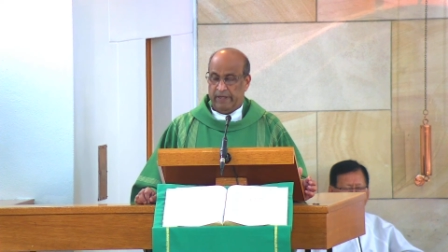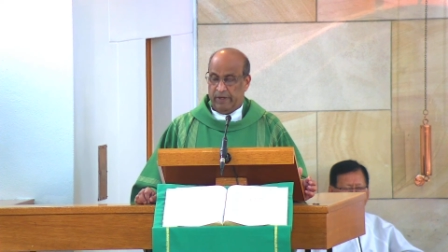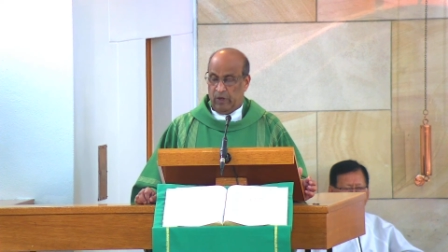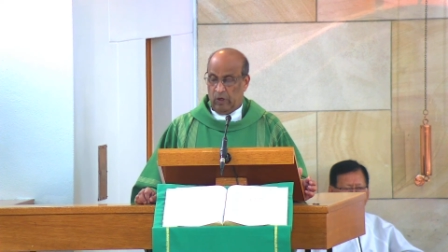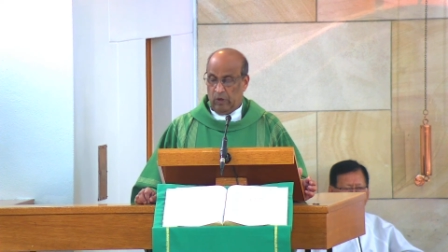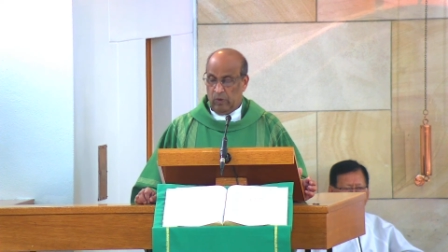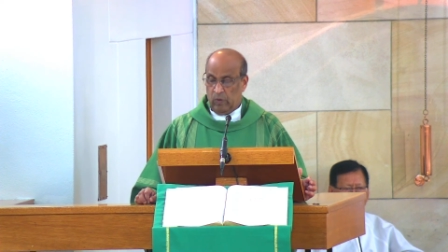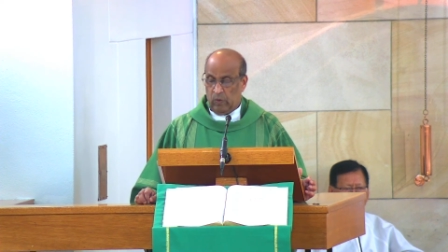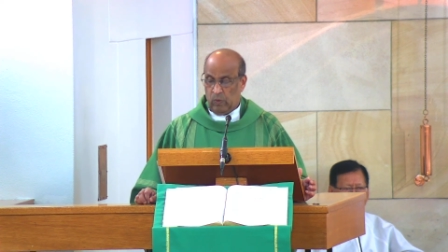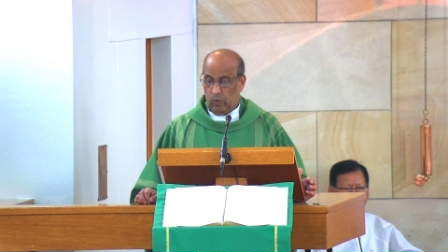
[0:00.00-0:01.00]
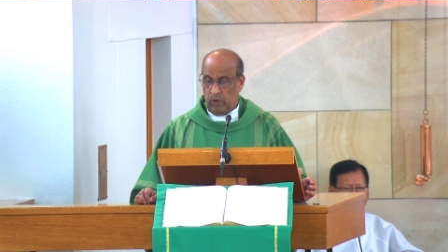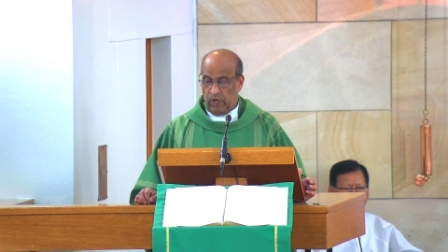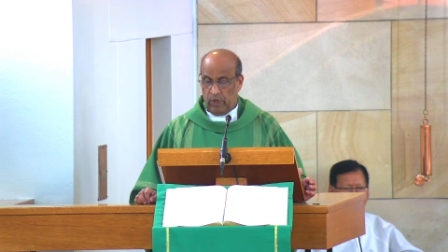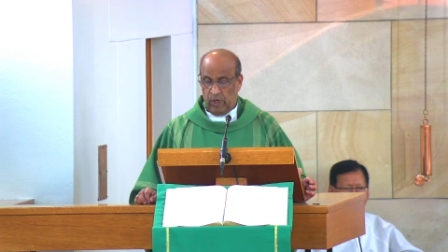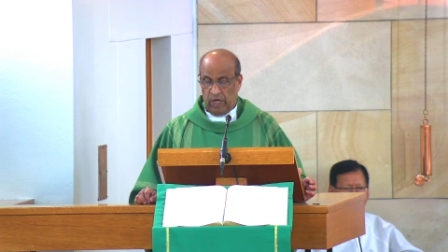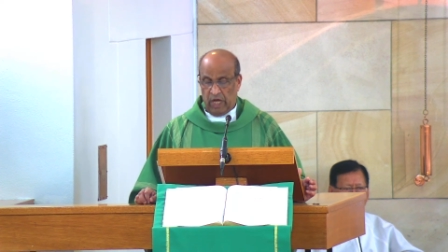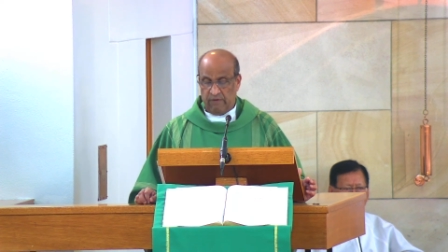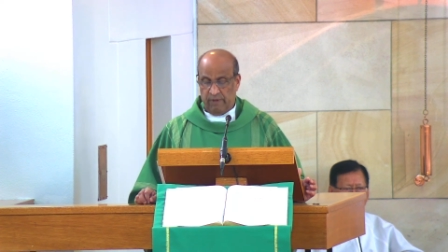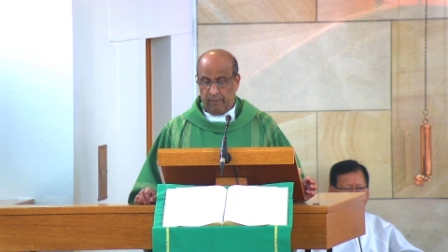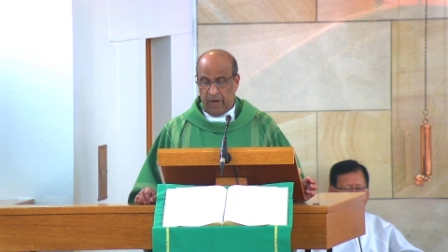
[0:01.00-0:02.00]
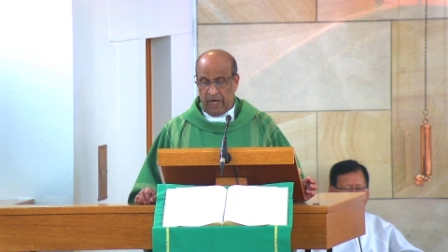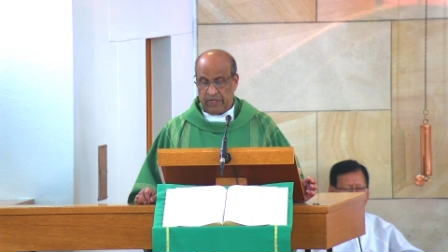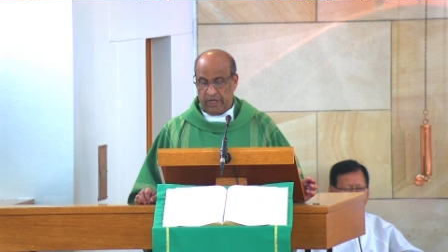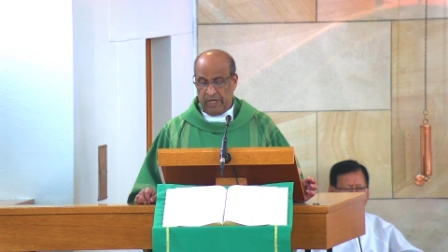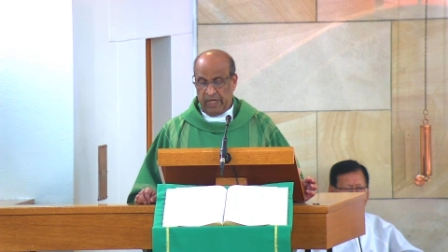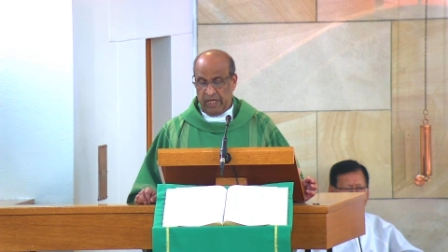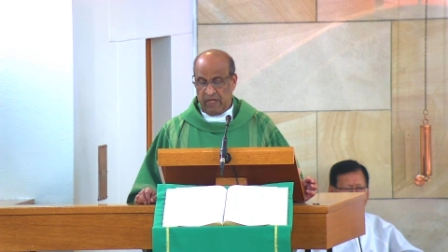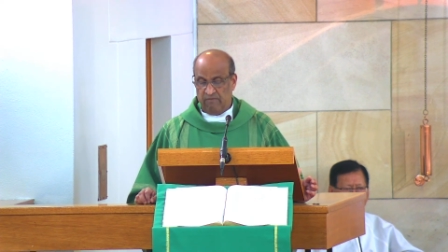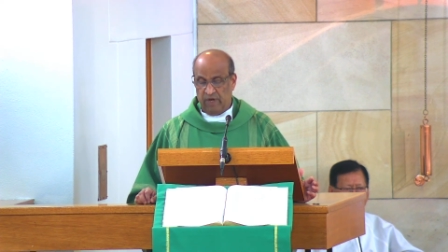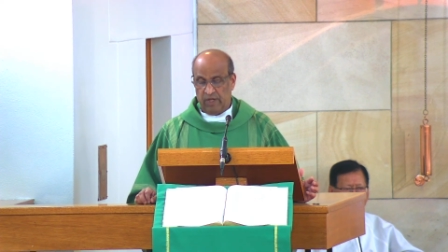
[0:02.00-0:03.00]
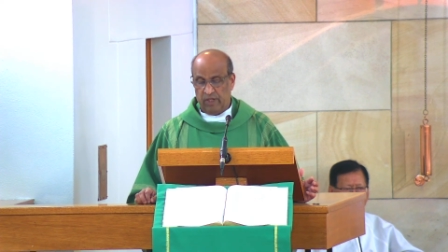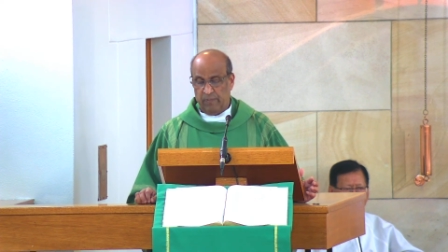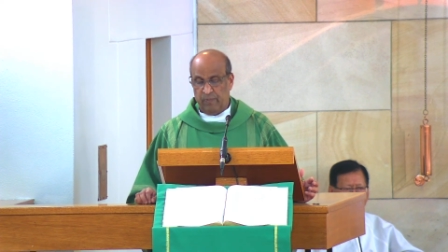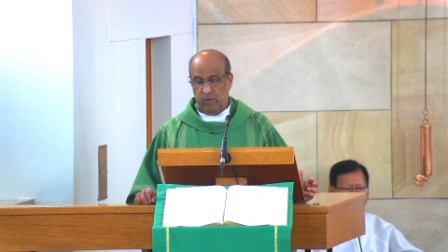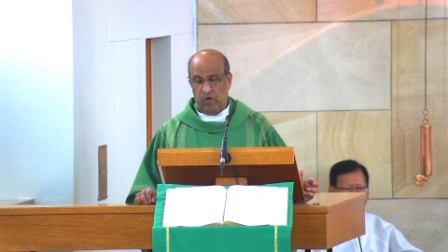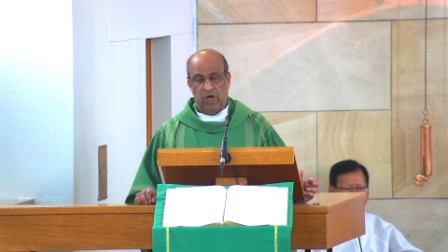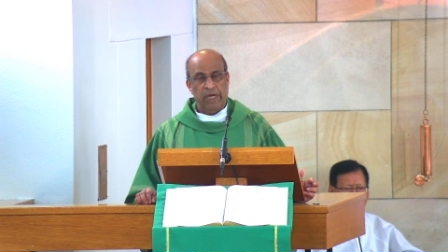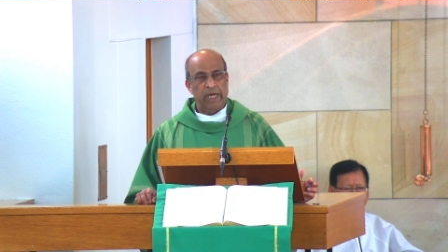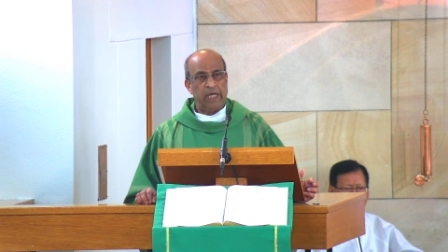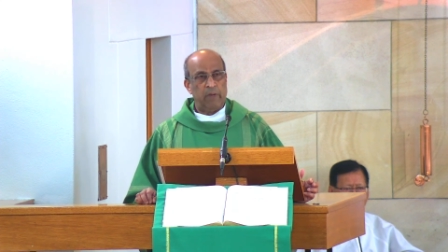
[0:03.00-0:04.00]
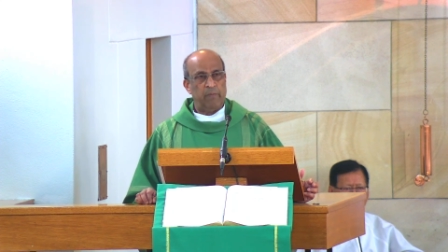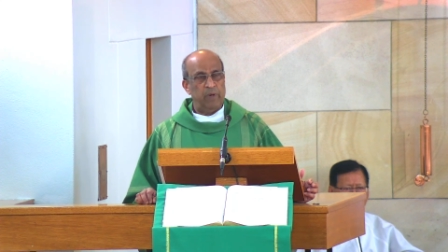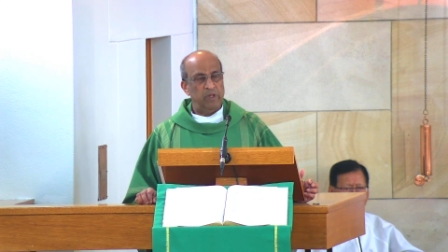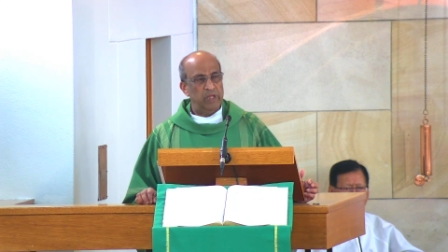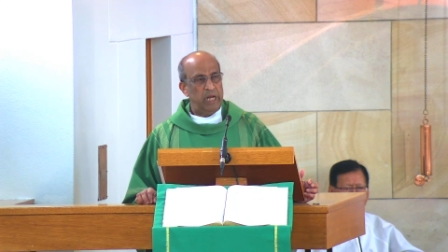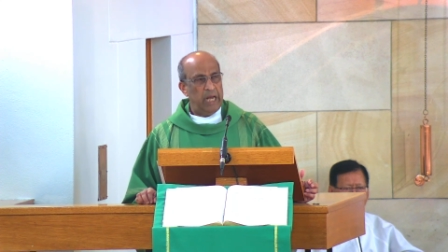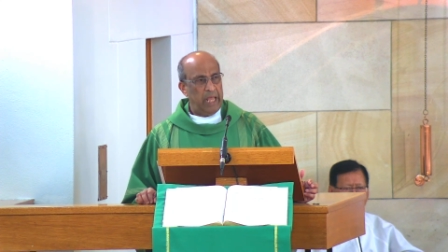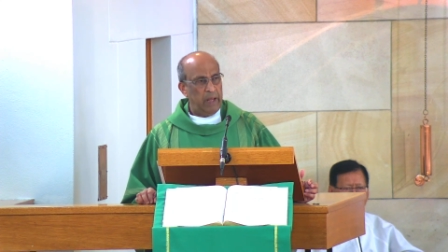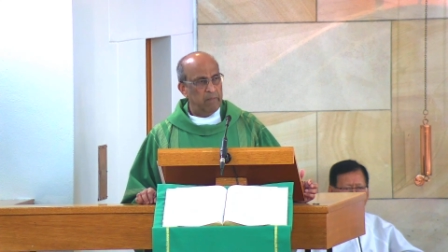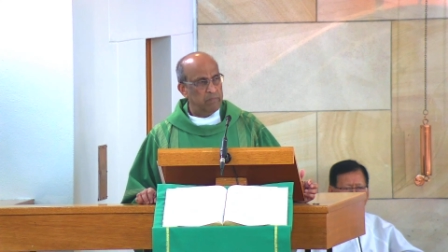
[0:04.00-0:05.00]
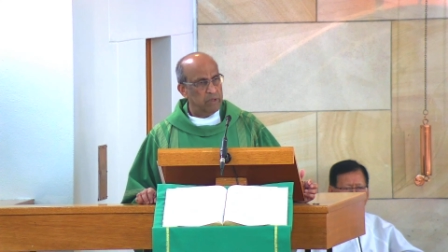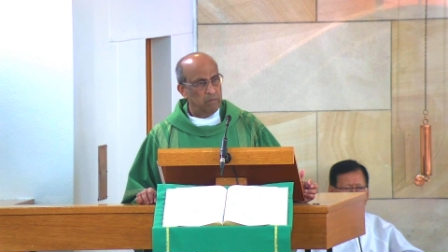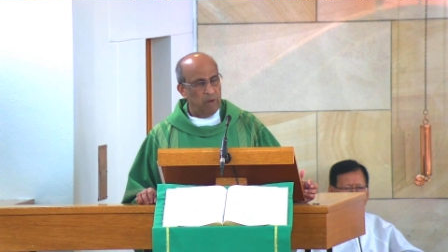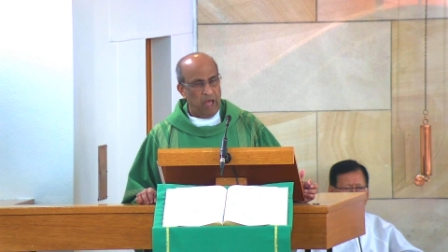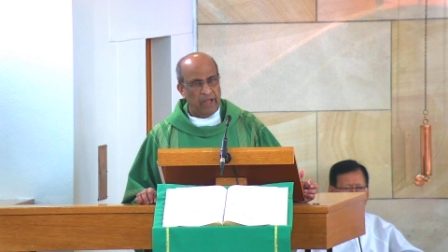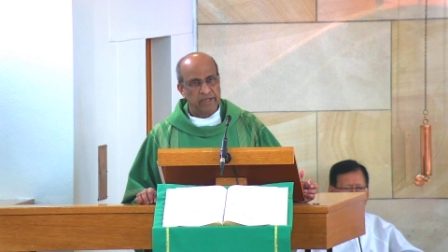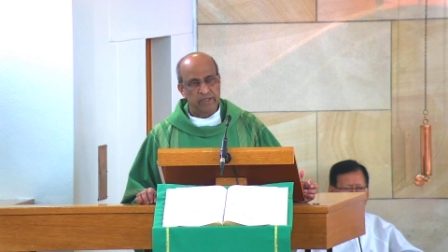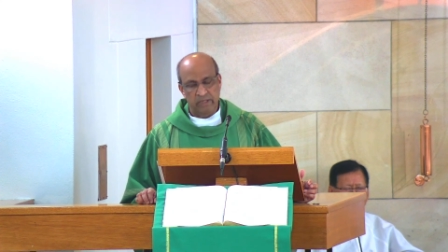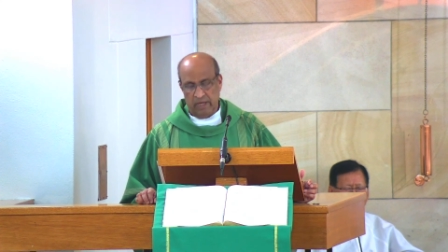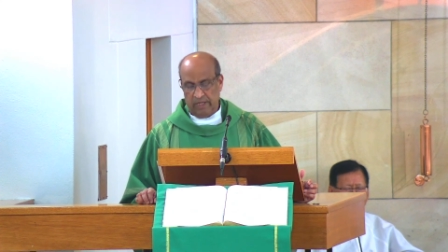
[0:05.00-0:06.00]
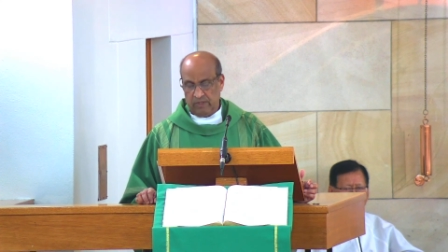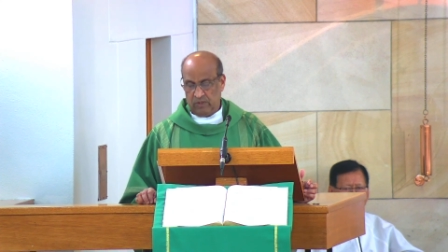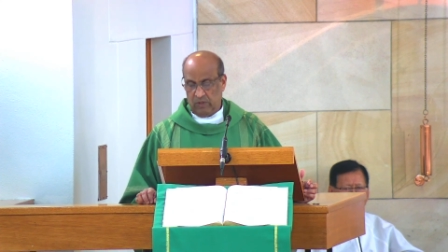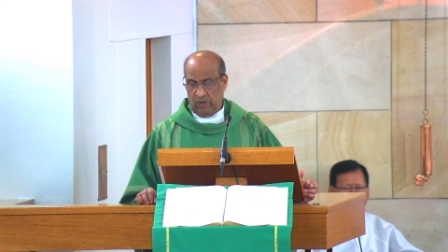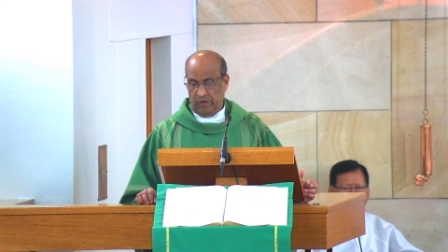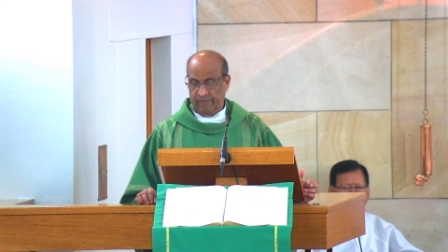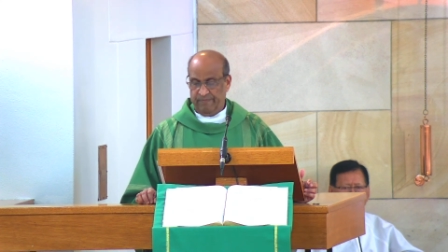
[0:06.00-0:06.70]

No, when you have a party, invite the poor, crippled, the lame, the blind, and so on.